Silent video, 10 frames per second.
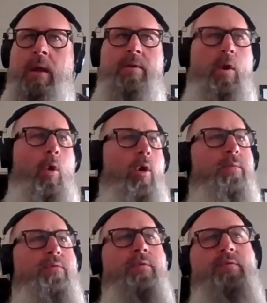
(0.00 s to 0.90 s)
the
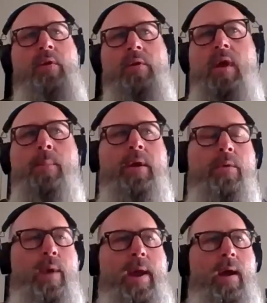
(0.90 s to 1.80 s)
orbs were still coming
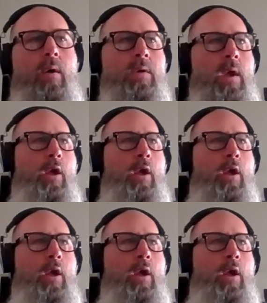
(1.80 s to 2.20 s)
around.